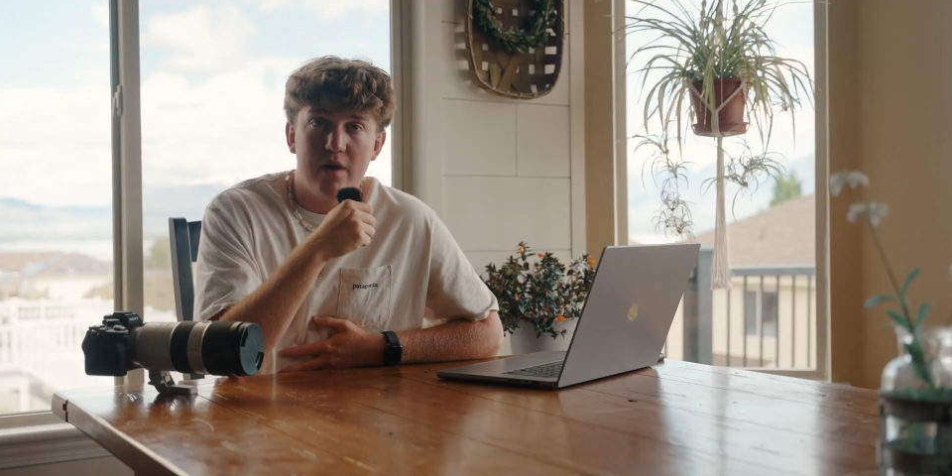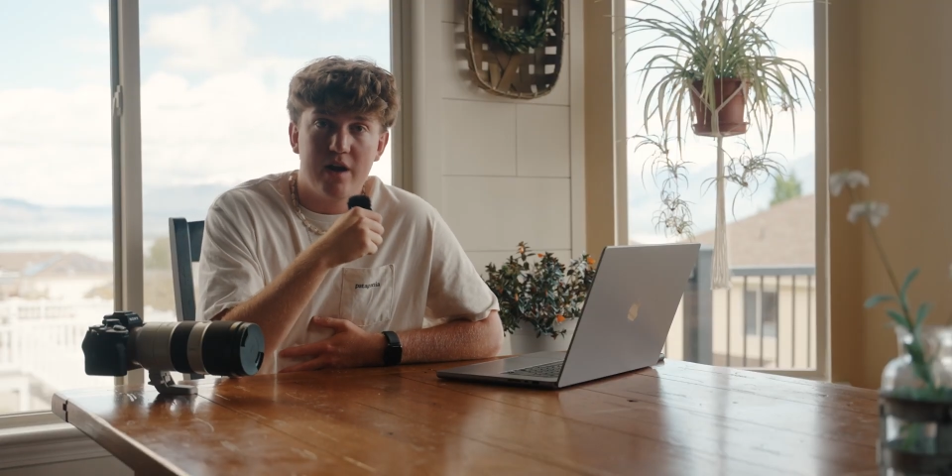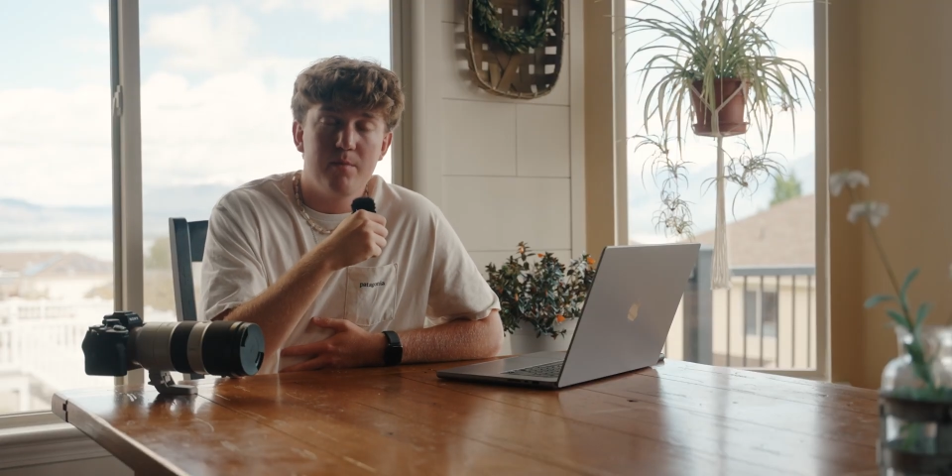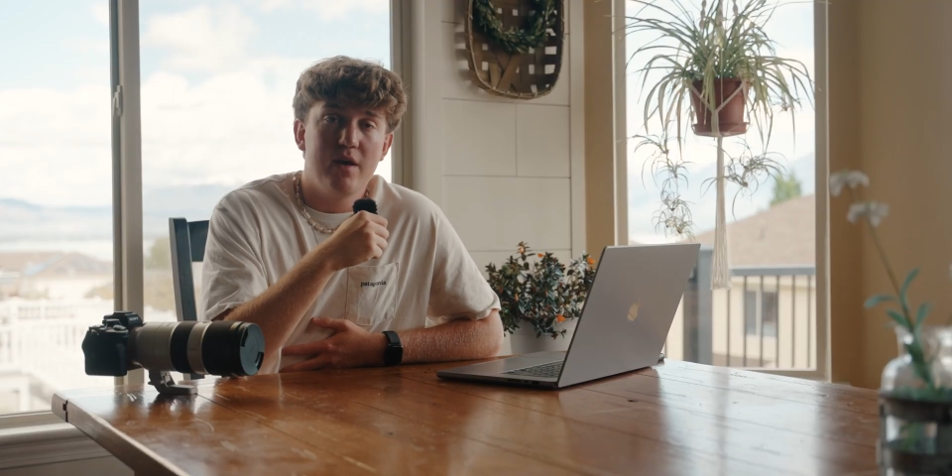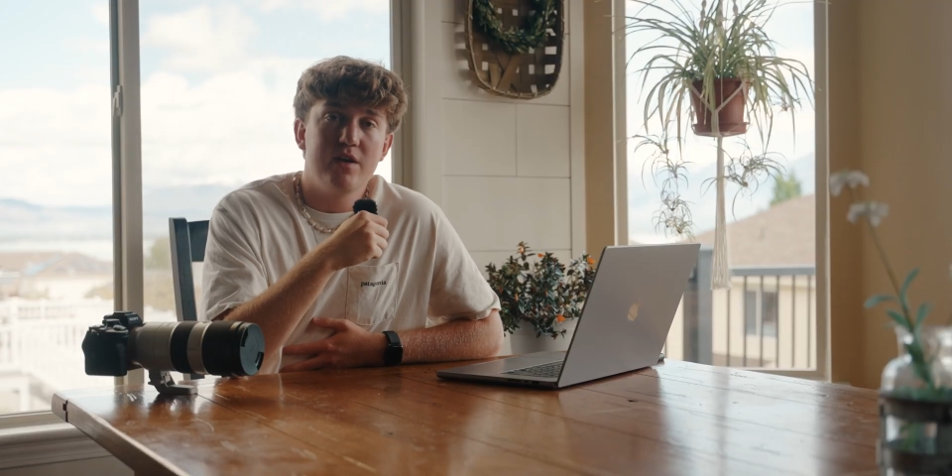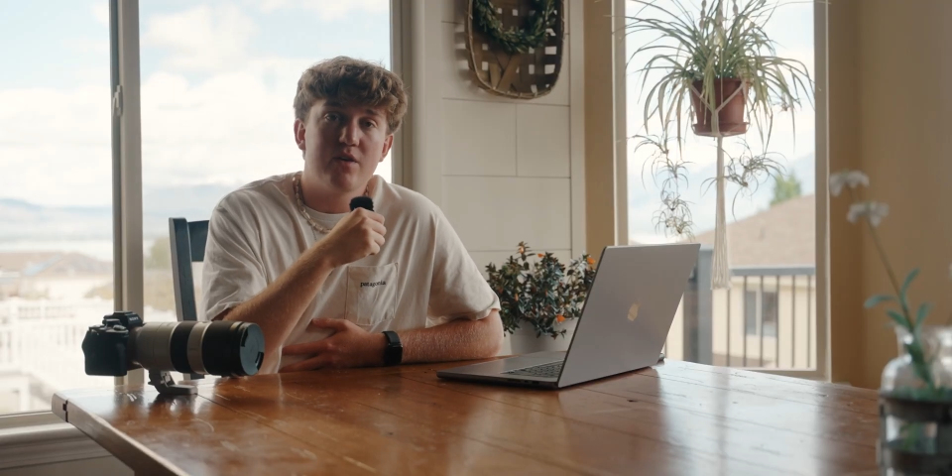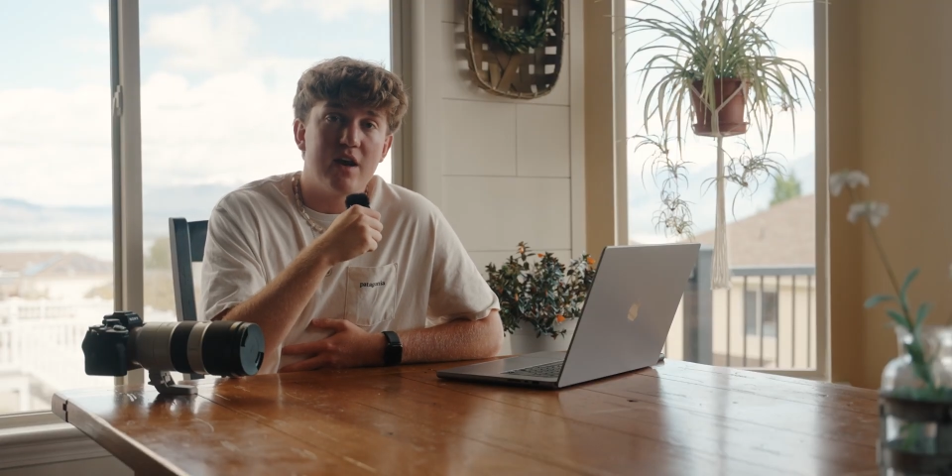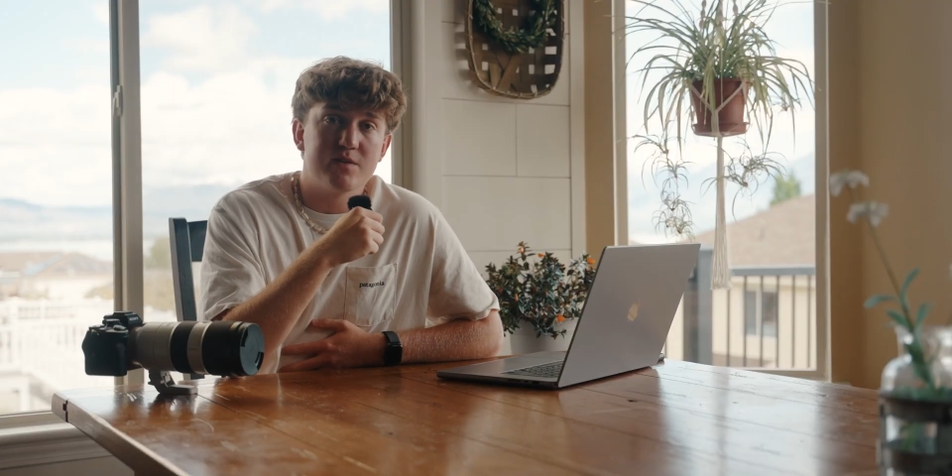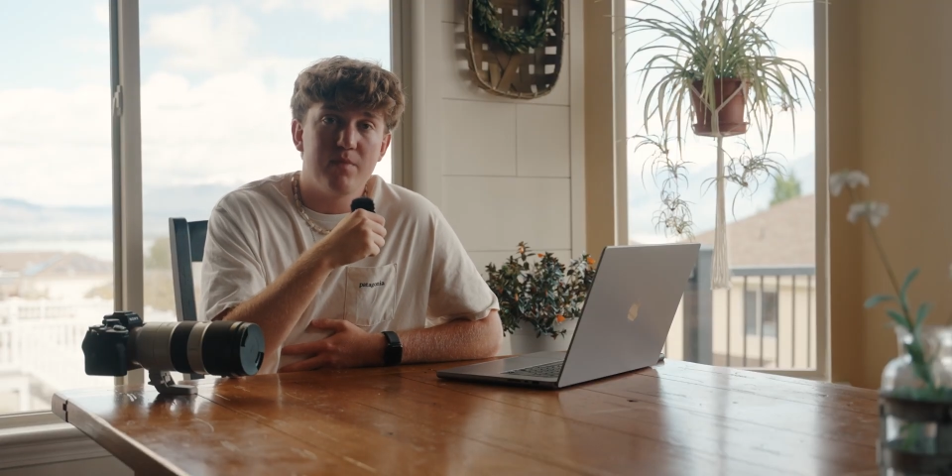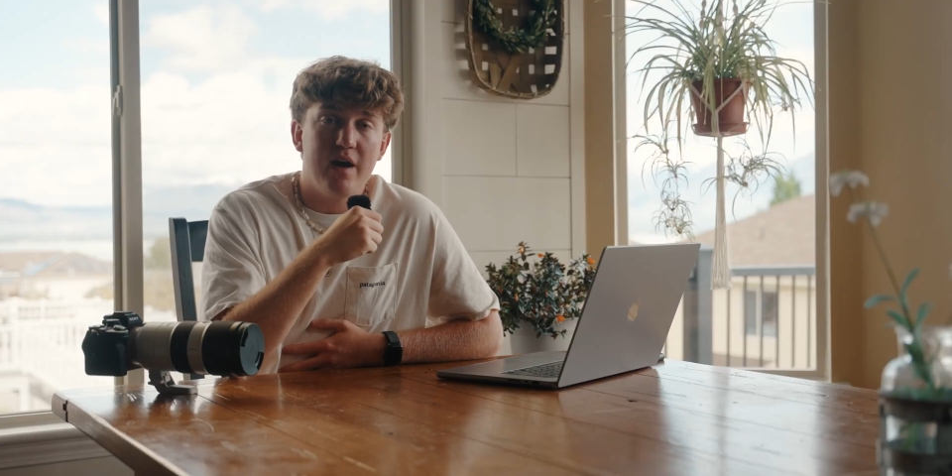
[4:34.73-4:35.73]
recommend you
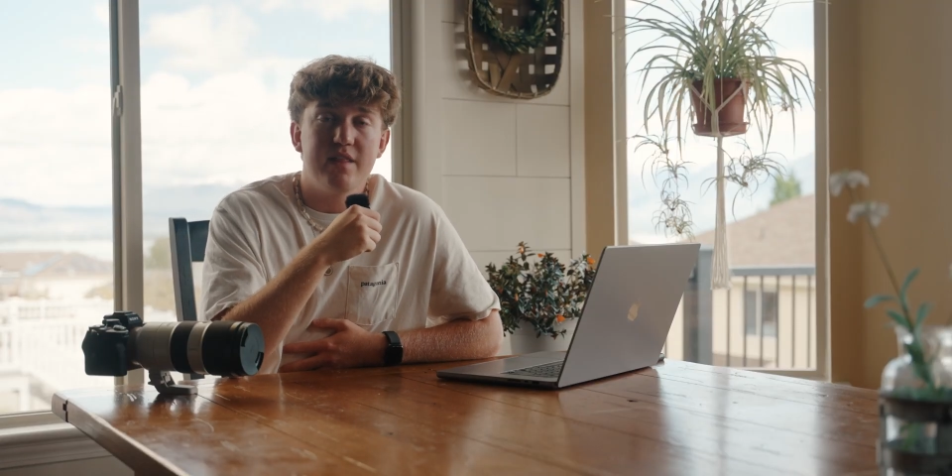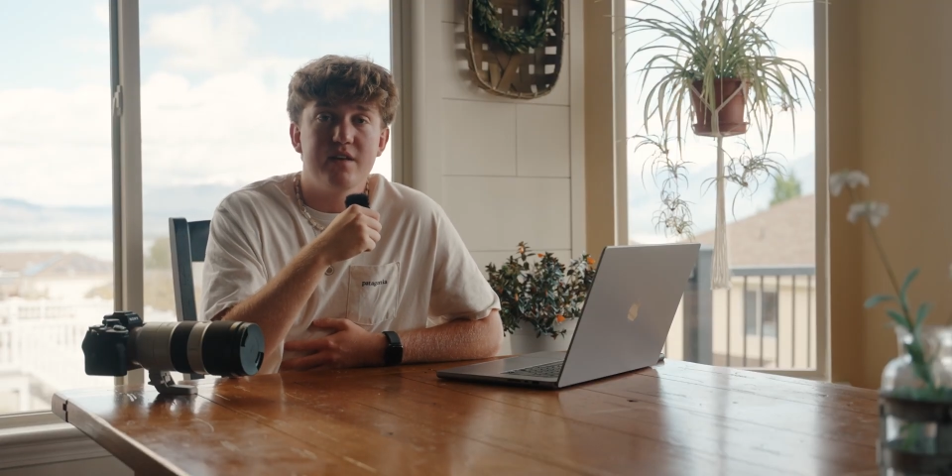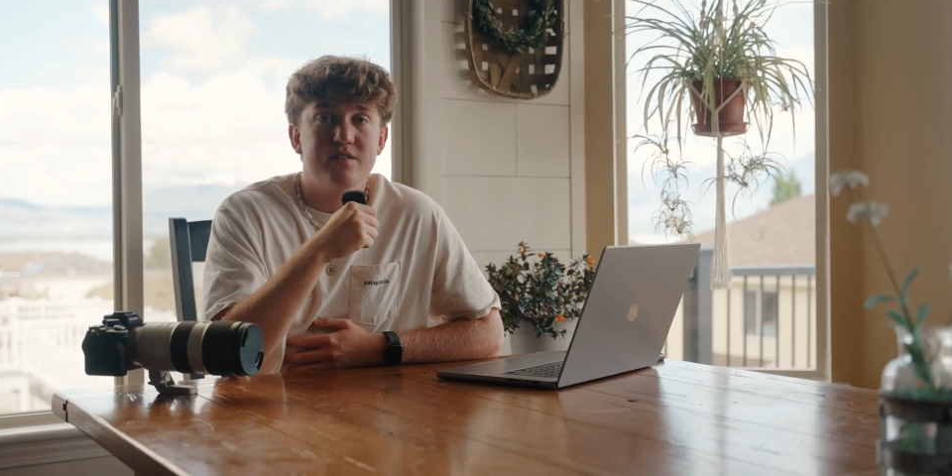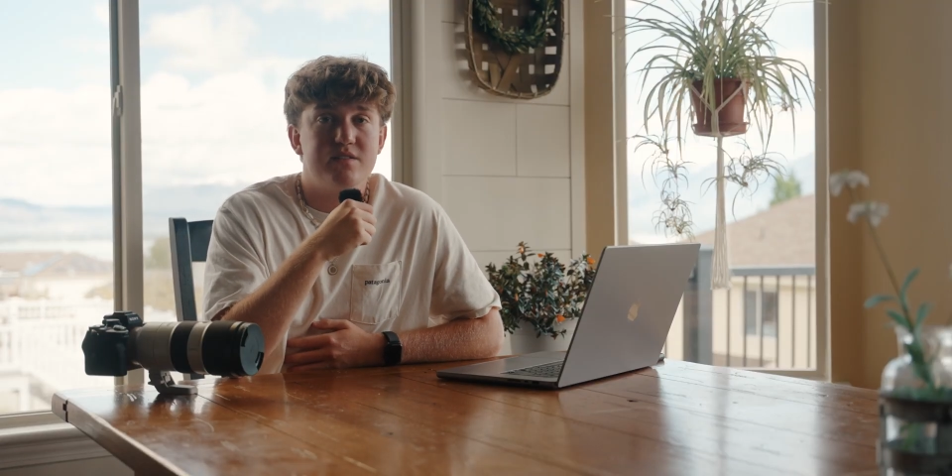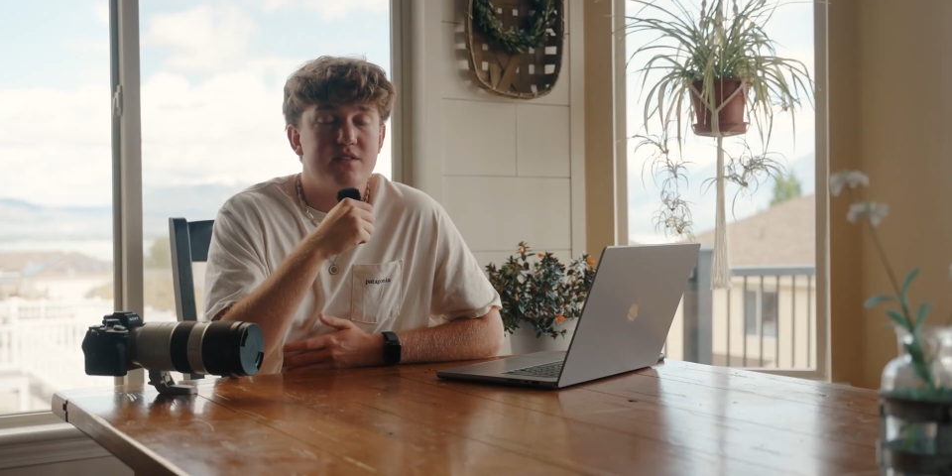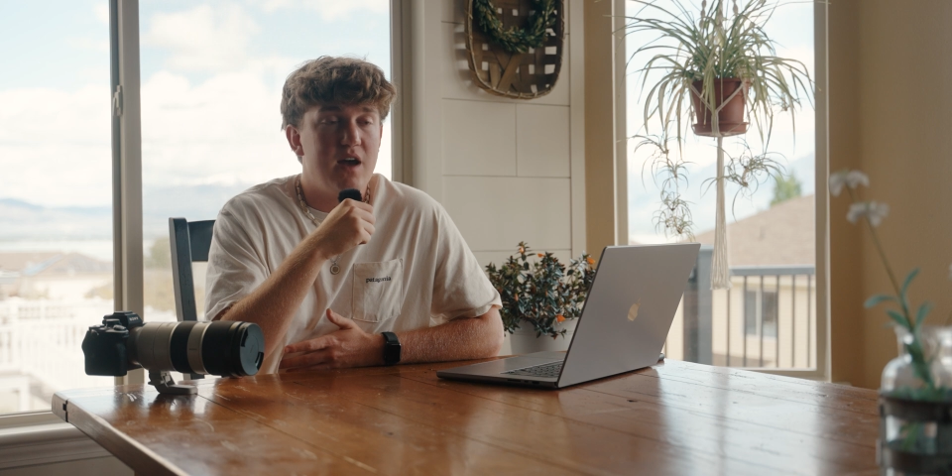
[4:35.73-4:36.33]
guys buy this,